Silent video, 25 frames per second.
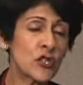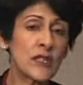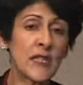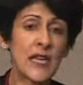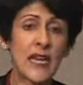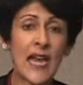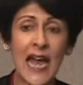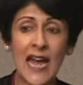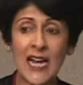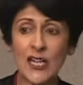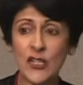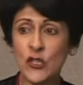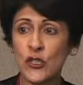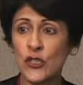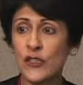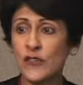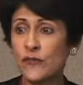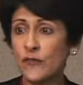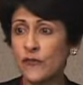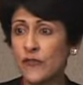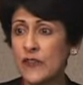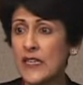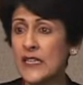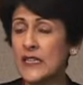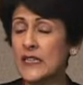They actually
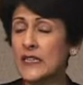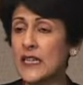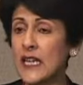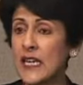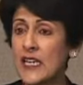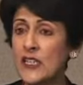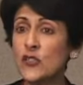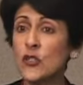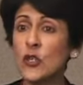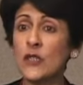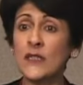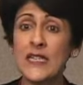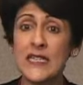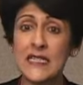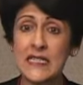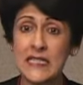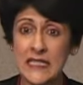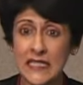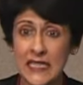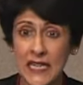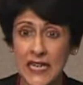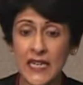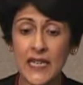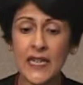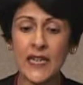feel things on their
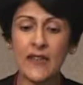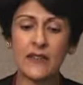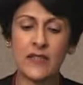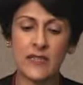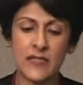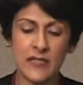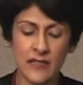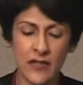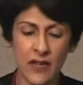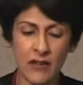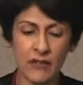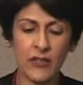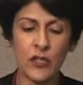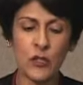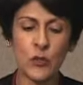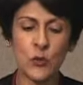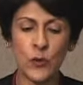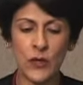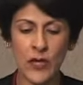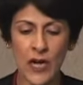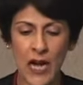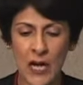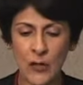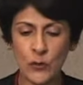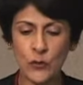skin and there's nothing to
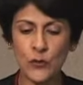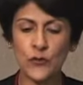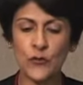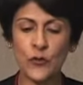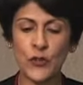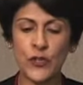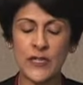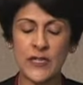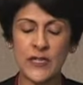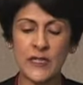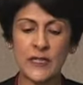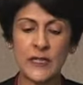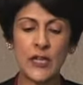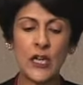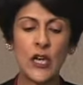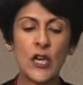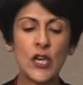account for it.